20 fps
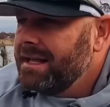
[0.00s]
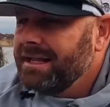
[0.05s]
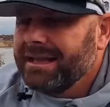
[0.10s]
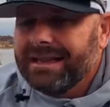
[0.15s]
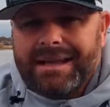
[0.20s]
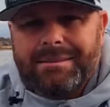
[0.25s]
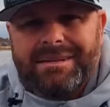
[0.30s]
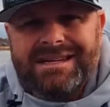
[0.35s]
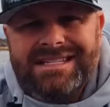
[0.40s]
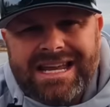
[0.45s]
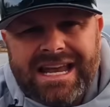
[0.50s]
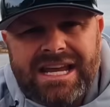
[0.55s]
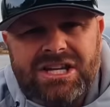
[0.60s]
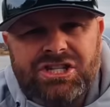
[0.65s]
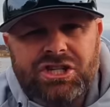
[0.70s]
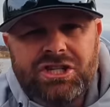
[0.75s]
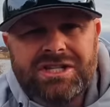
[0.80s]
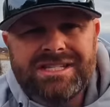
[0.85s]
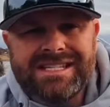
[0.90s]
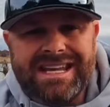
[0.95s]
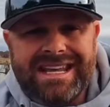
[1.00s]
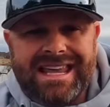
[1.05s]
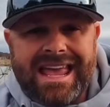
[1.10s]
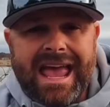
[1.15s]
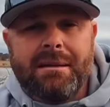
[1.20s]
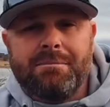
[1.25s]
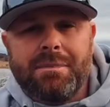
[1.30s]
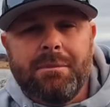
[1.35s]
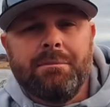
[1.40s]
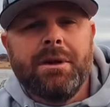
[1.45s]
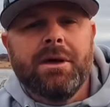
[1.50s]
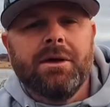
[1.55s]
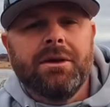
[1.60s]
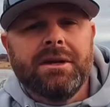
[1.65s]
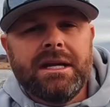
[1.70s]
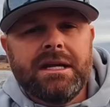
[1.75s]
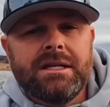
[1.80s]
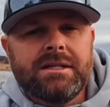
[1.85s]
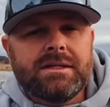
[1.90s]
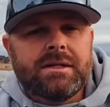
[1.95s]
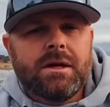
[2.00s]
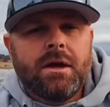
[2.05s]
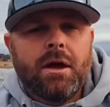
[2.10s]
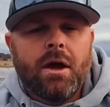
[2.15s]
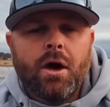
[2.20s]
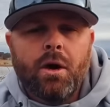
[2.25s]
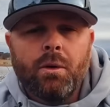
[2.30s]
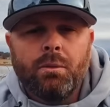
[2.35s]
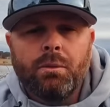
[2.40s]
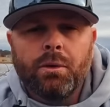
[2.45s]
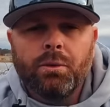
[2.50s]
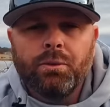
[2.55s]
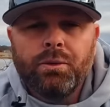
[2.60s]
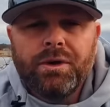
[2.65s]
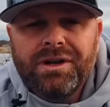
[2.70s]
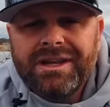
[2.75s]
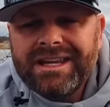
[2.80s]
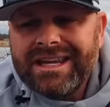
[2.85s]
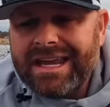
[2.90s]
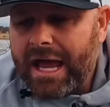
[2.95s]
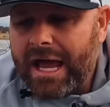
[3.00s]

limitations and capabilities will really